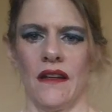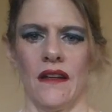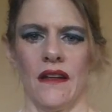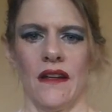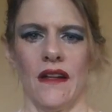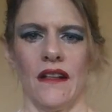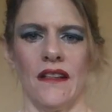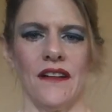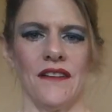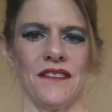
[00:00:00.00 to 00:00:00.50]

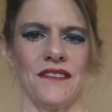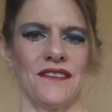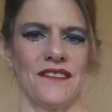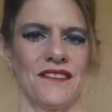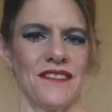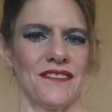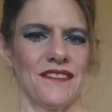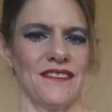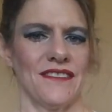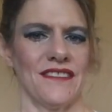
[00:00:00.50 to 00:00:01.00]
Hello
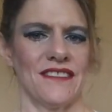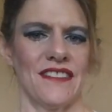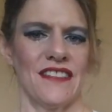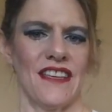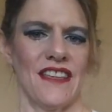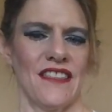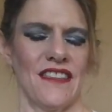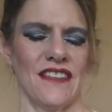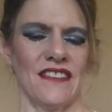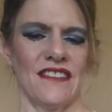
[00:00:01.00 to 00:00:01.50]
students,
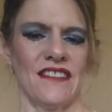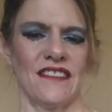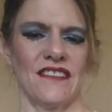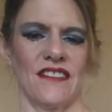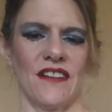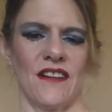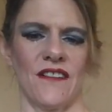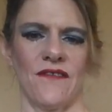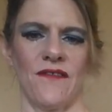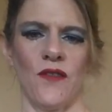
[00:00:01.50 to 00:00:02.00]
this is
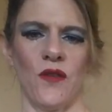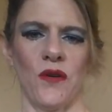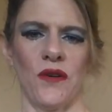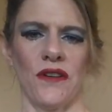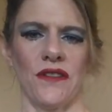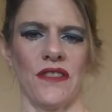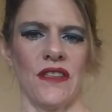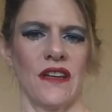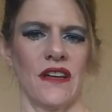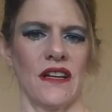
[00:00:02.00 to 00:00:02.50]
our
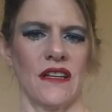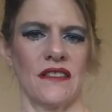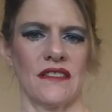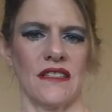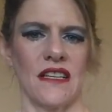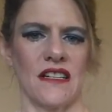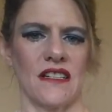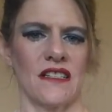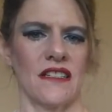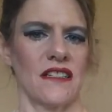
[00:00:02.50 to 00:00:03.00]
fourth
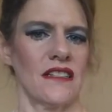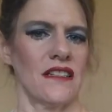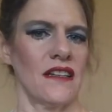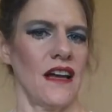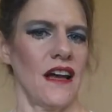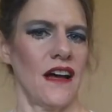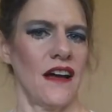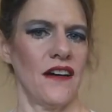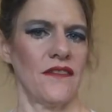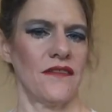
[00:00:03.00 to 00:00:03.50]
session
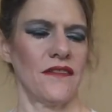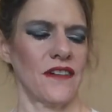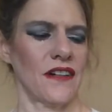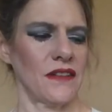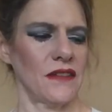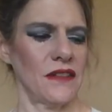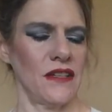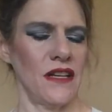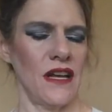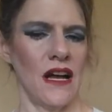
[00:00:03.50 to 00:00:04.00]
of
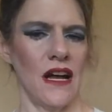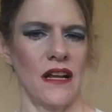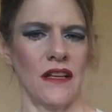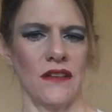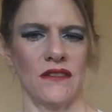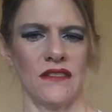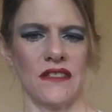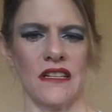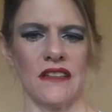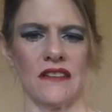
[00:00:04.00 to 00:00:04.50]

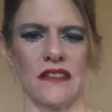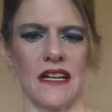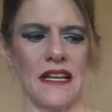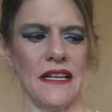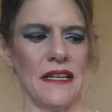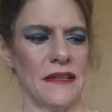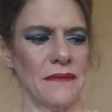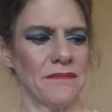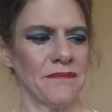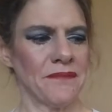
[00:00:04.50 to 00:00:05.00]
using
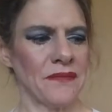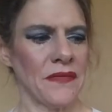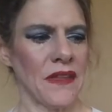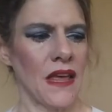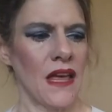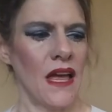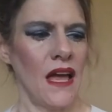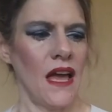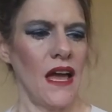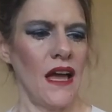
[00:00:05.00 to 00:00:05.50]
clay,
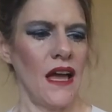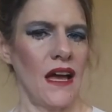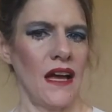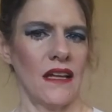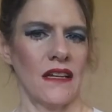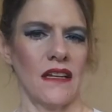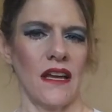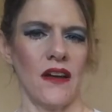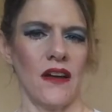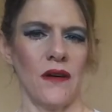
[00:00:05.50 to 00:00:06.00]

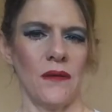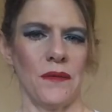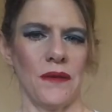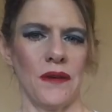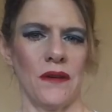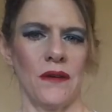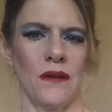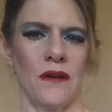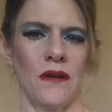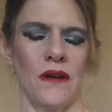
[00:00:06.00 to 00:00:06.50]
and I hope
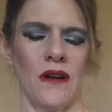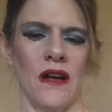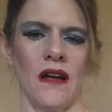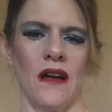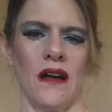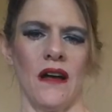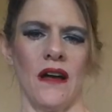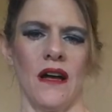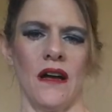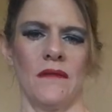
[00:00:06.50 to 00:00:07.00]
you
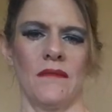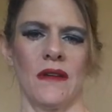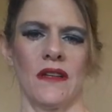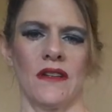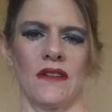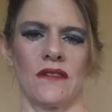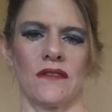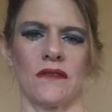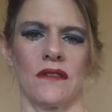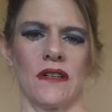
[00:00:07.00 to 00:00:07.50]

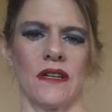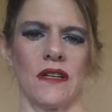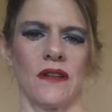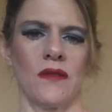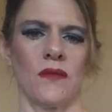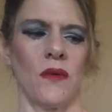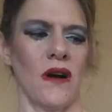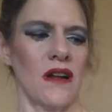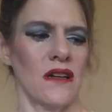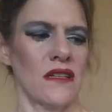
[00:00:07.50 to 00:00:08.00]
enjoyed
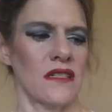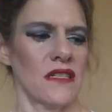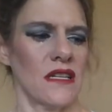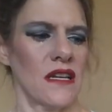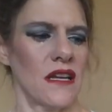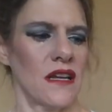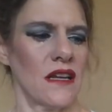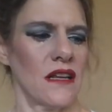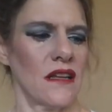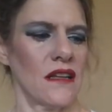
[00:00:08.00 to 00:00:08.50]

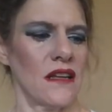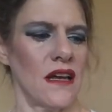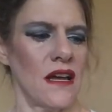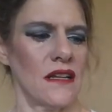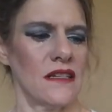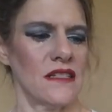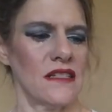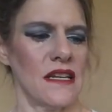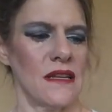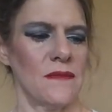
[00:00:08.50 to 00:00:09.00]
watching
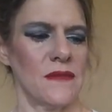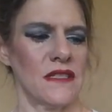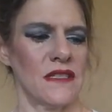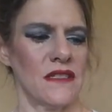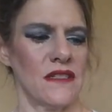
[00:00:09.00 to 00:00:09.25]
James